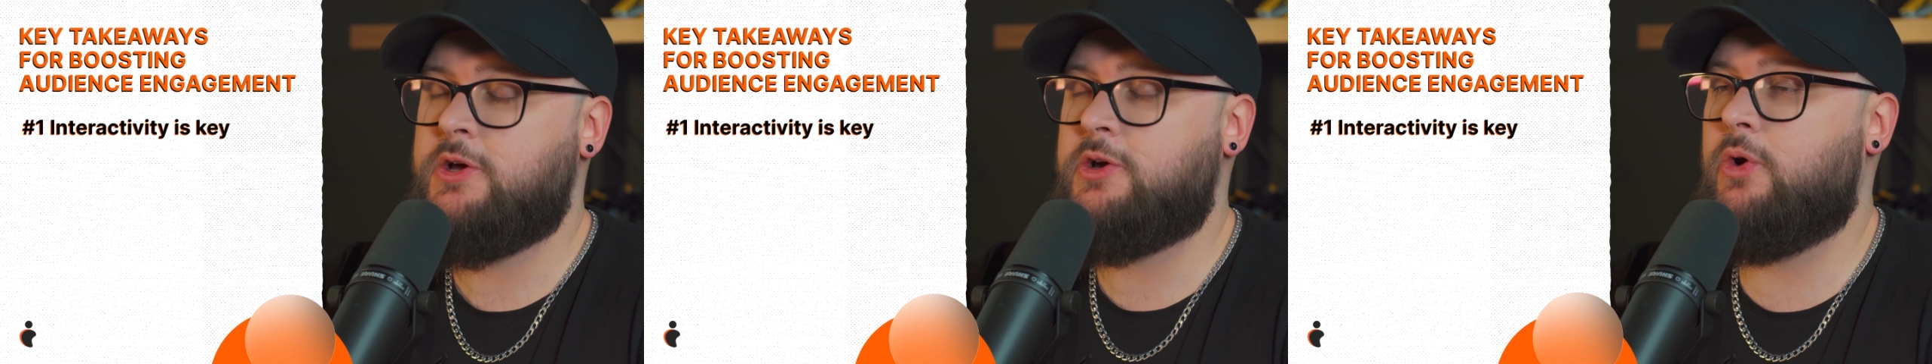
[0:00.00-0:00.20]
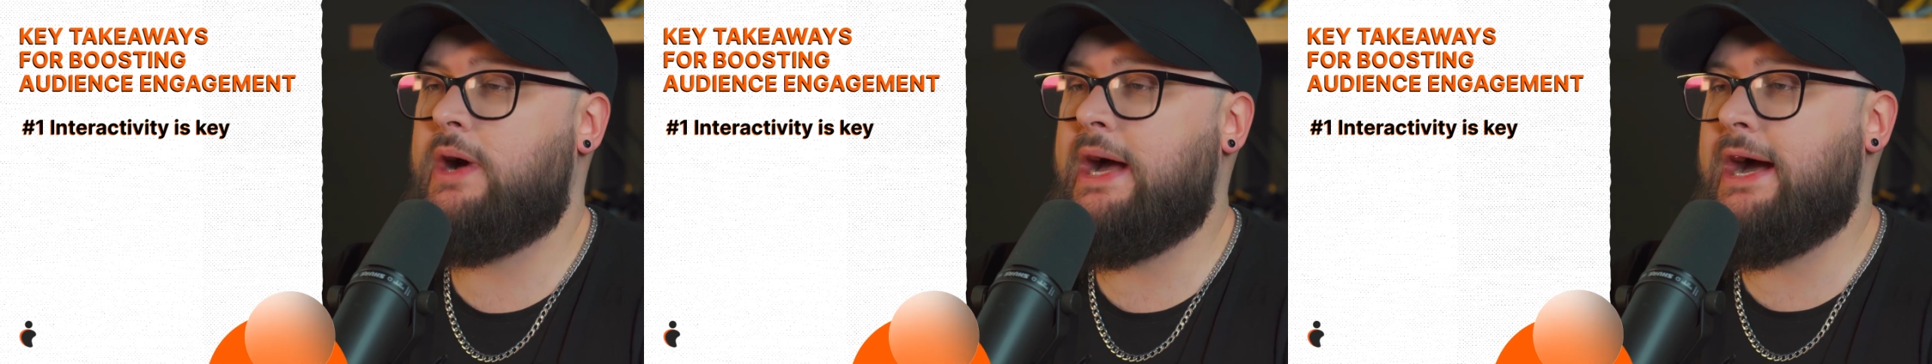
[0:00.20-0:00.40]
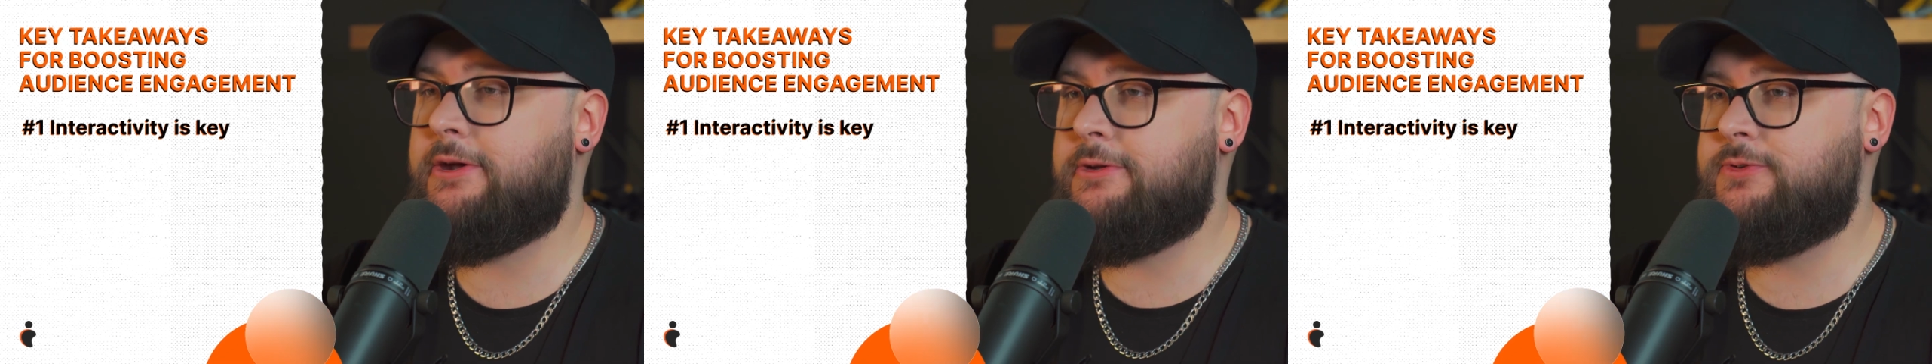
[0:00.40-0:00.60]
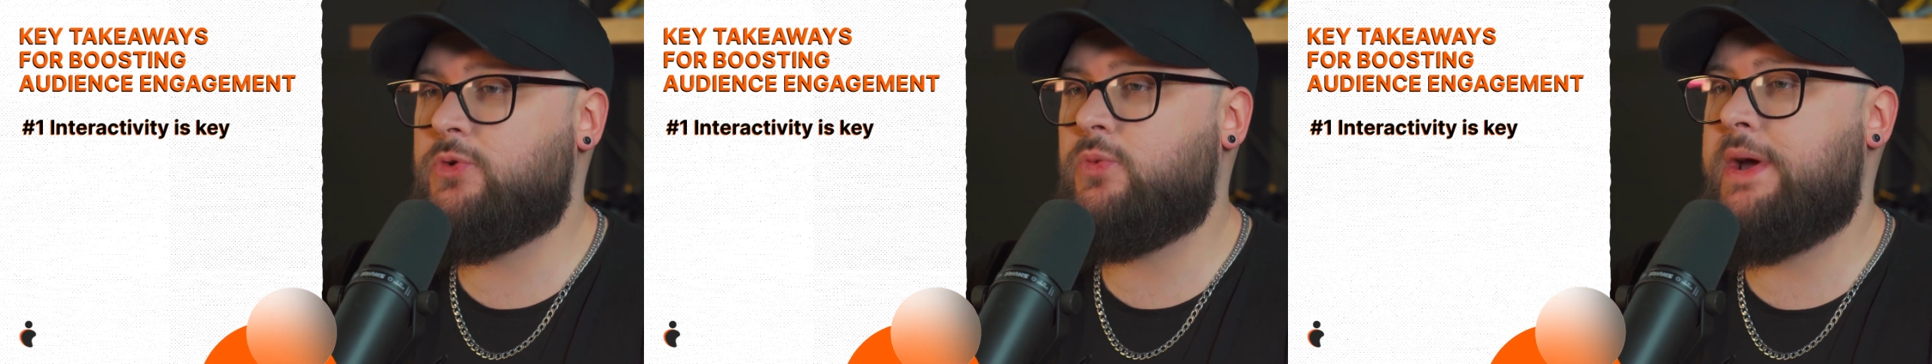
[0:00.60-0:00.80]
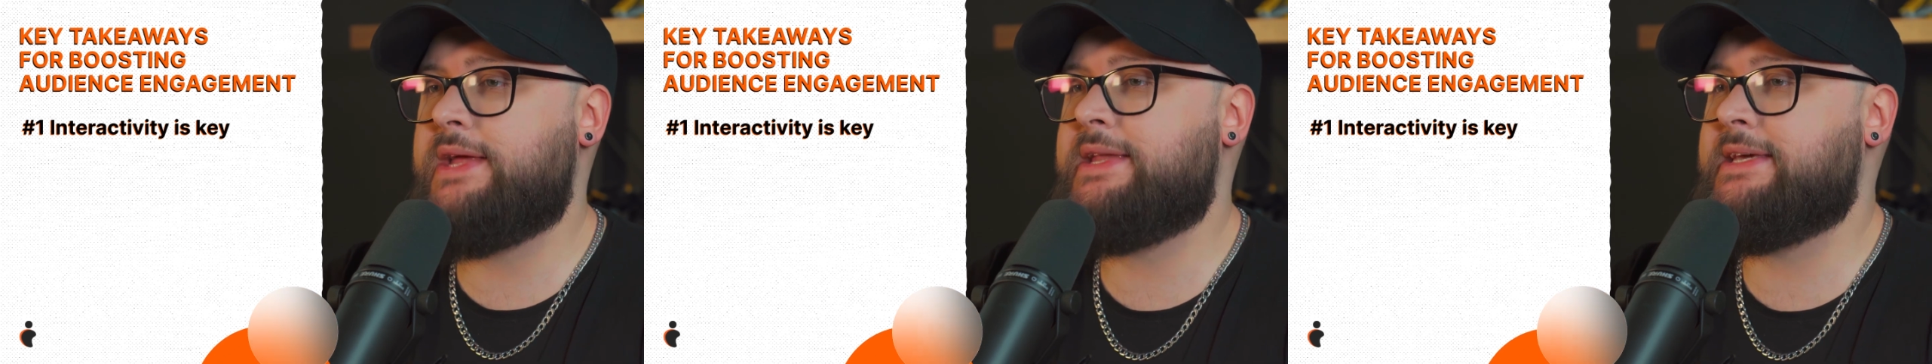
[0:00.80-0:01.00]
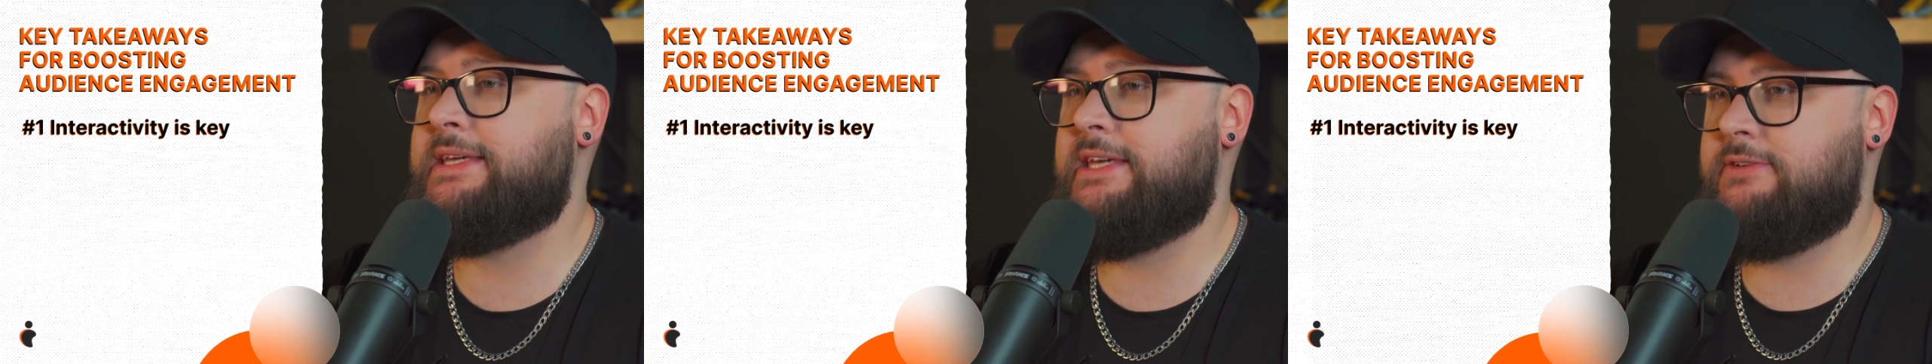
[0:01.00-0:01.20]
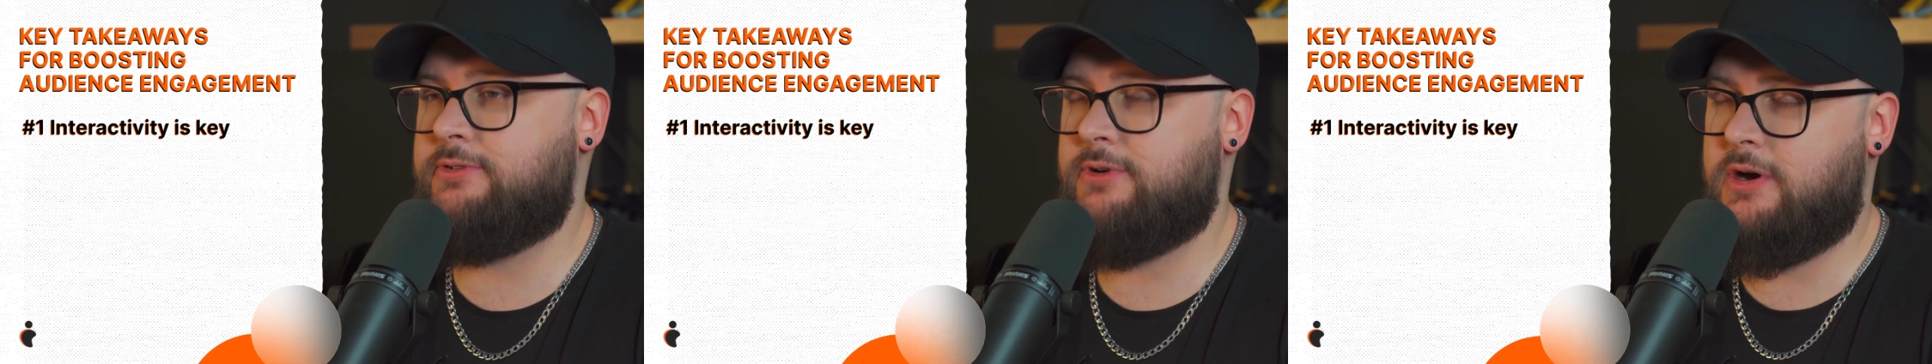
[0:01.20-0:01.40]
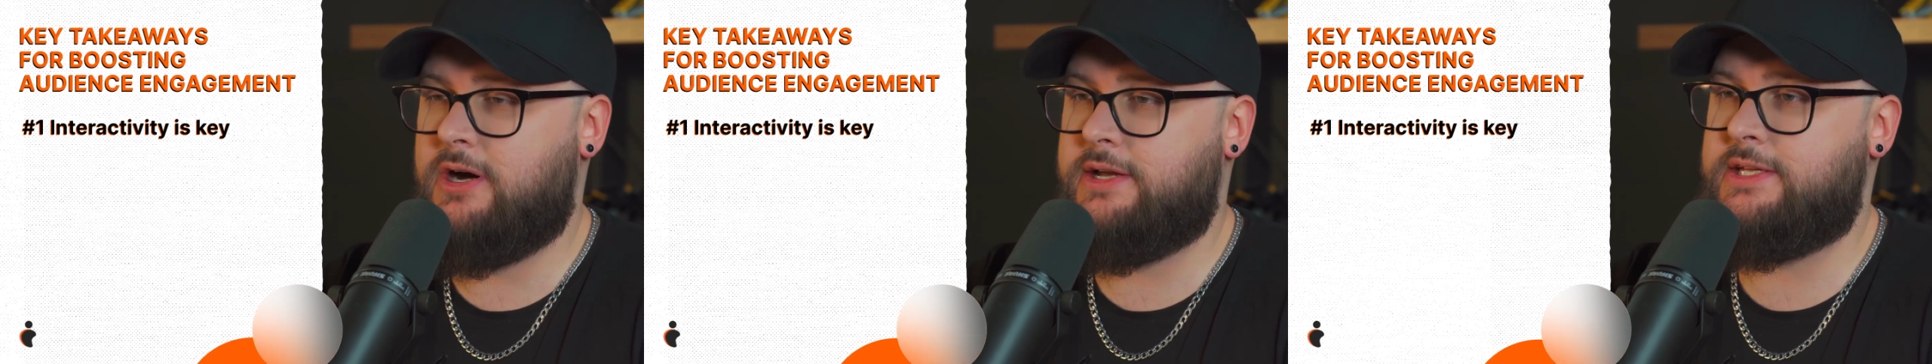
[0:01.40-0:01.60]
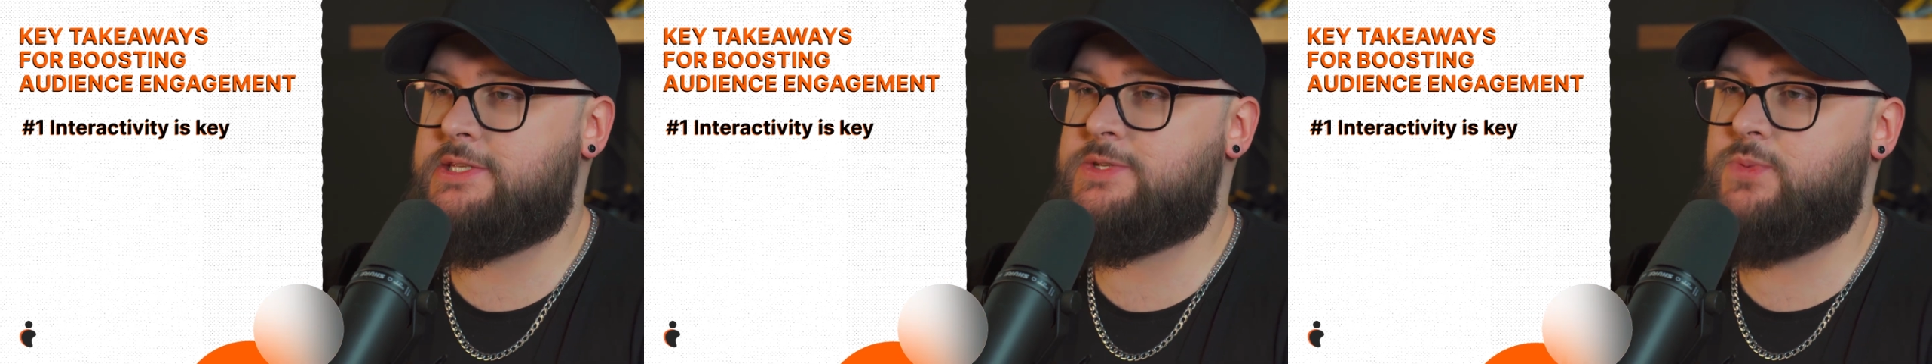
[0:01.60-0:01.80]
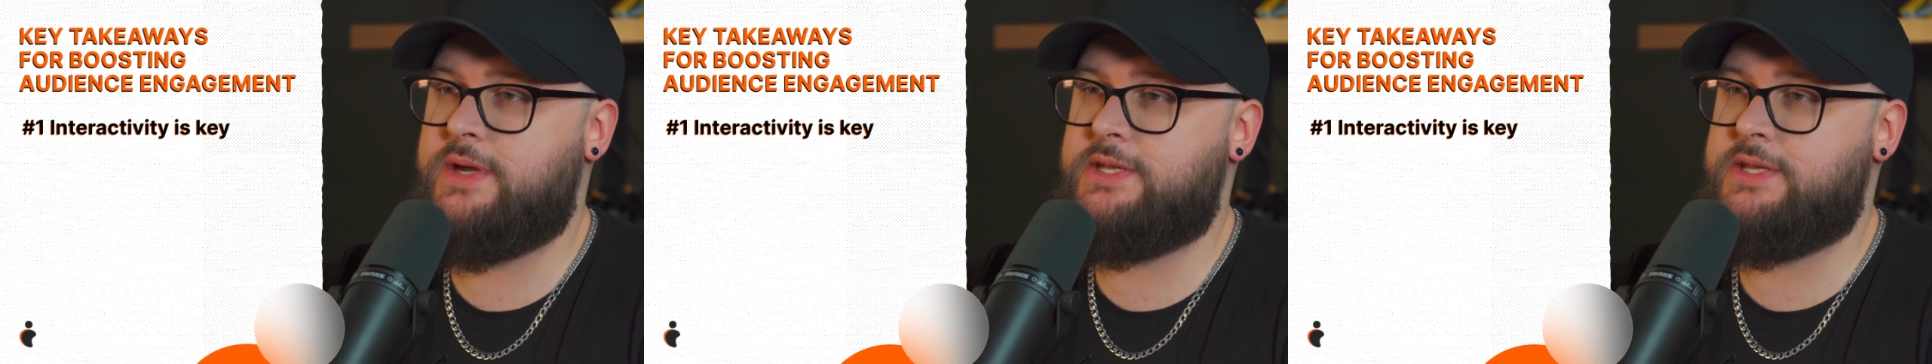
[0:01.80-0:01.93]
Go out of your way to give your audience